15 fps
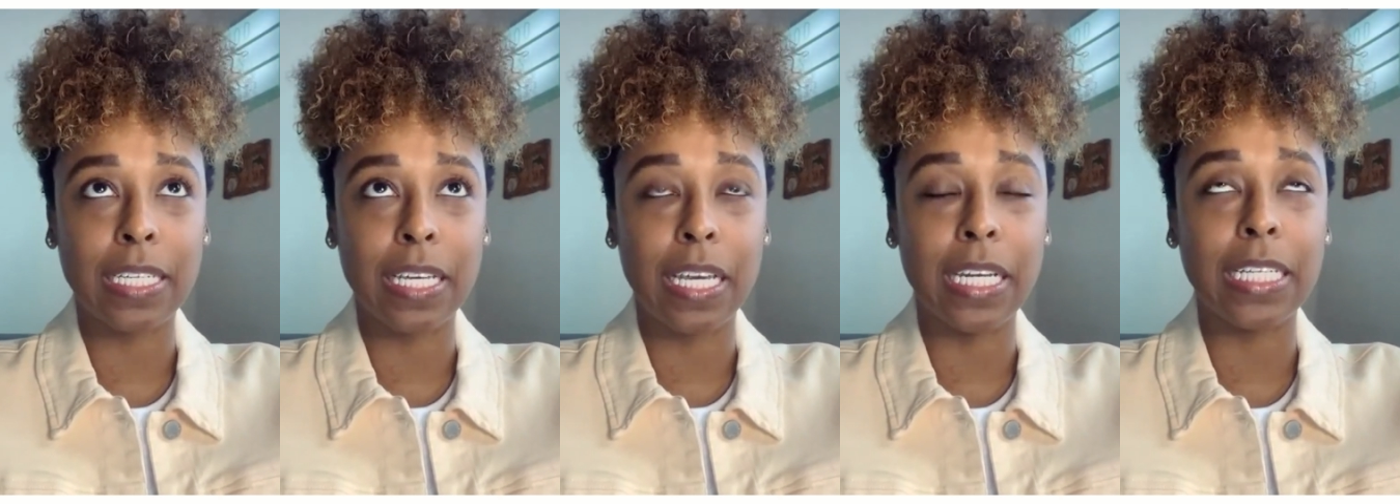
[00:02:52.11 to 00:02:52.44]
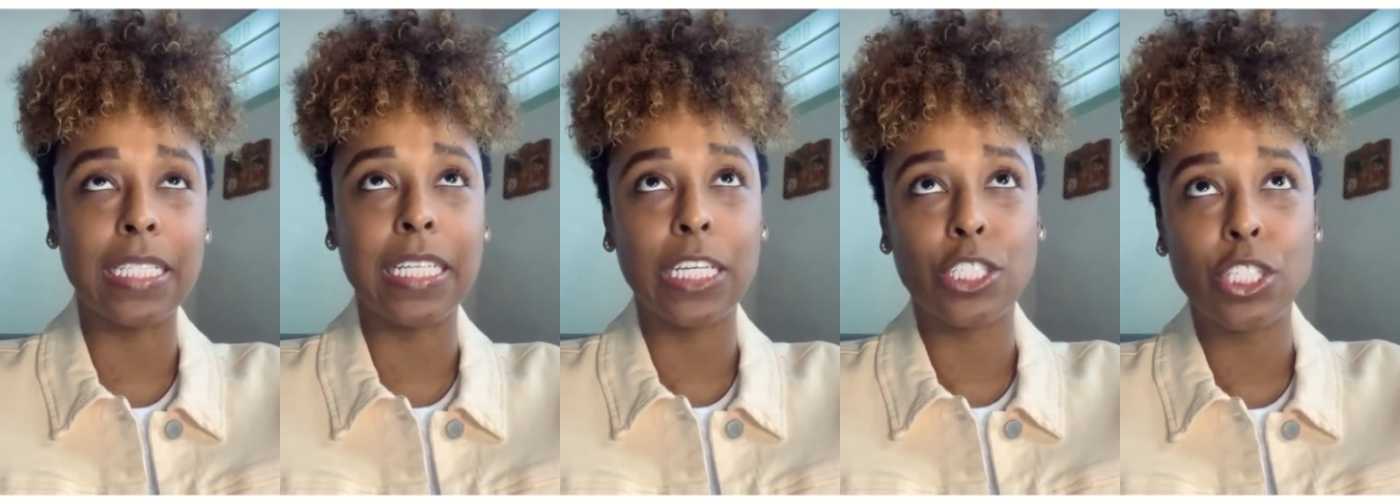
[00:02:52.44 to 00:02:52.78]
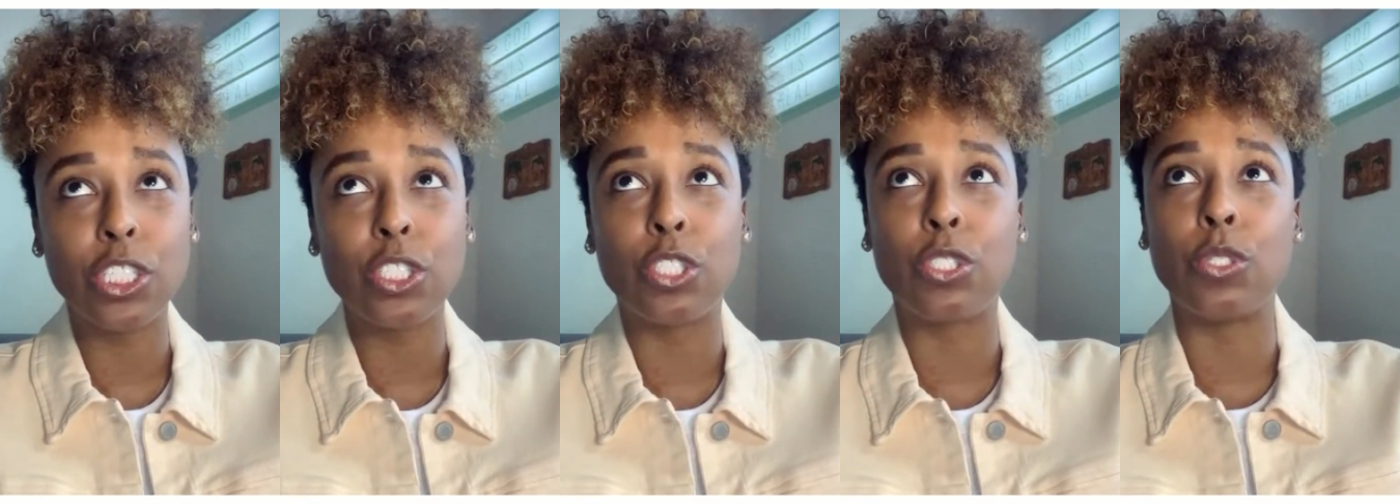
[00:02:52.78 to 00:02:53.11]
in
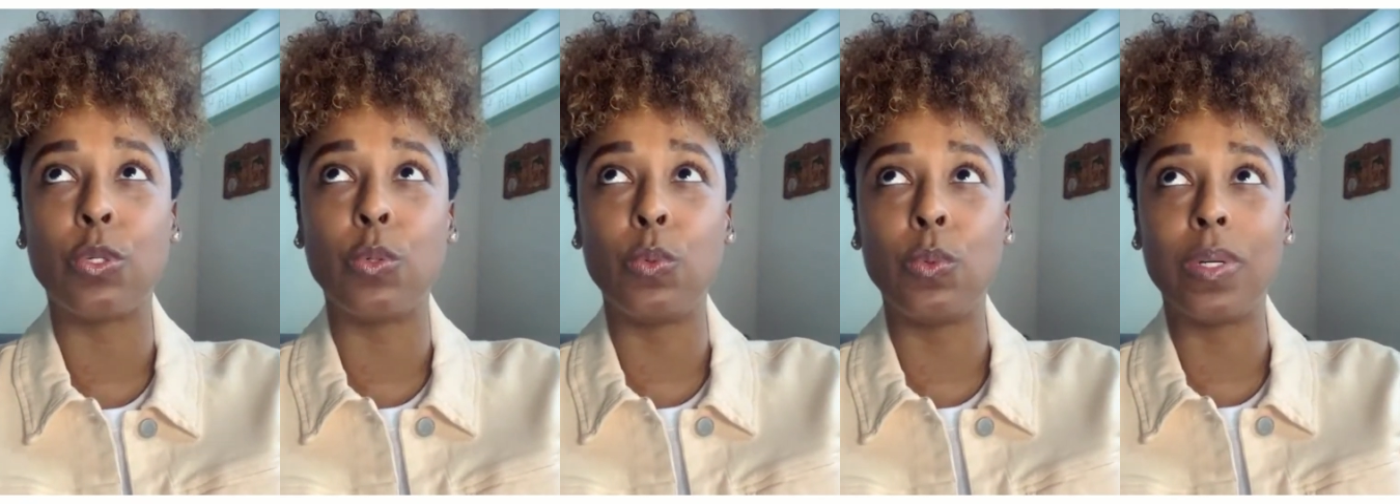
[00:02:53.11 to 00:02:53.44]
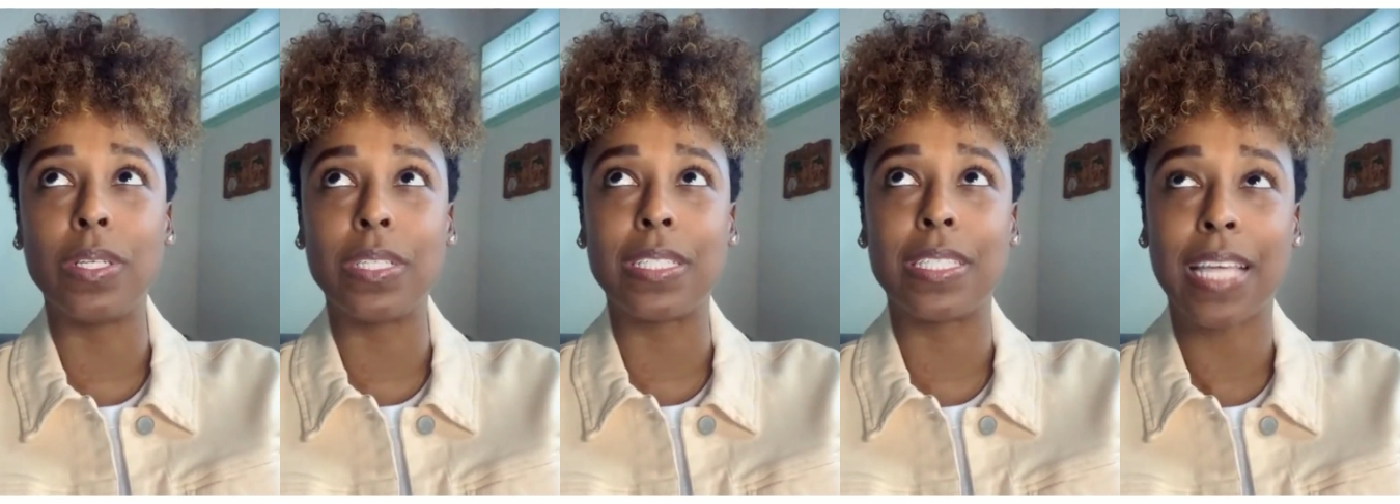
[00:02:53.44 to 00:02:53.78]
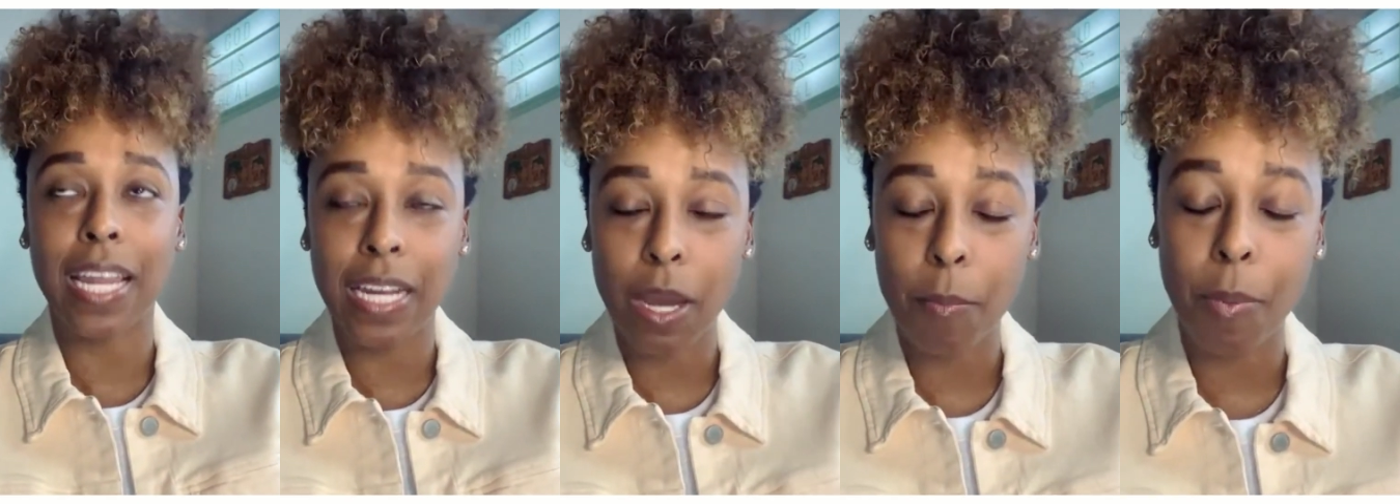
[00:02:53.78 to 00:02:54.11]
addition to
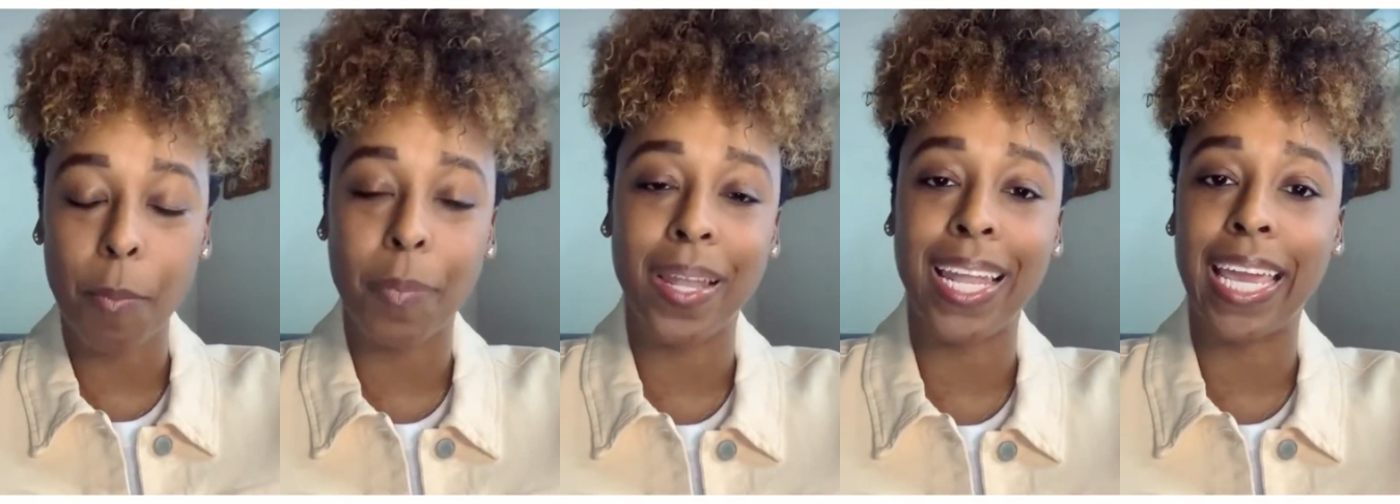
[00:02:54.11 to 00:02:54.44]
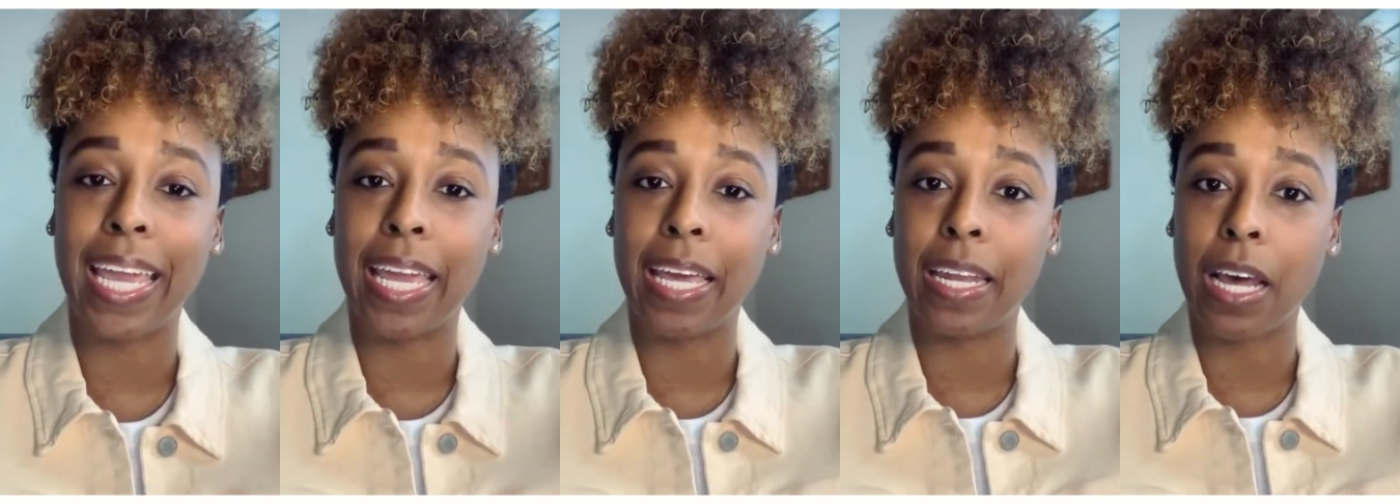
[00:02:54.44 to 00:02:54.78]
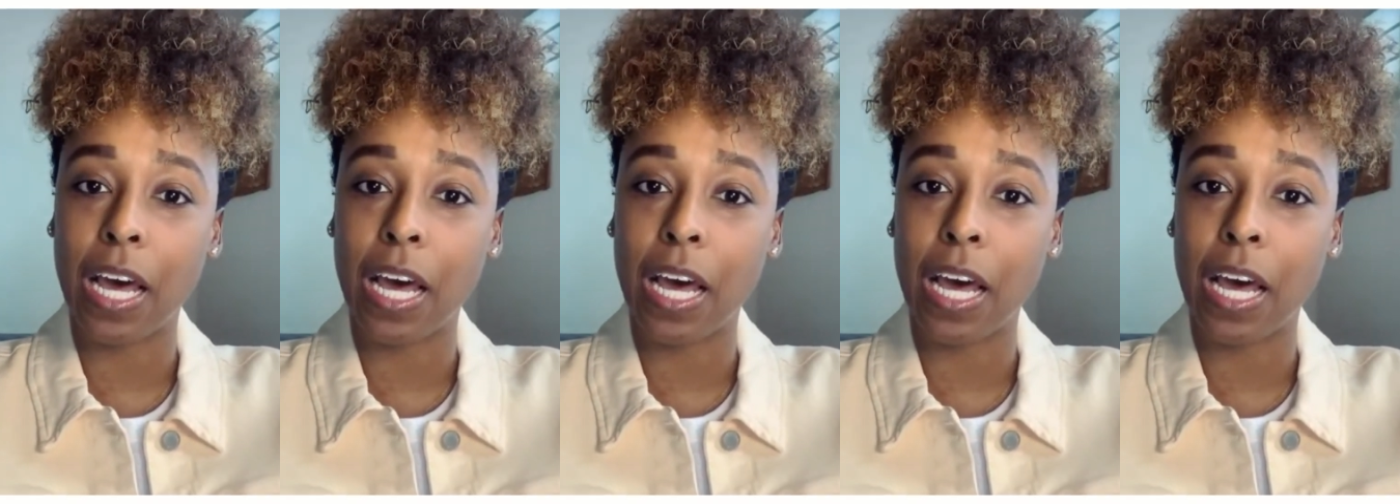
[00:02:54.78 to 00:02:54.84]
setting up a plan,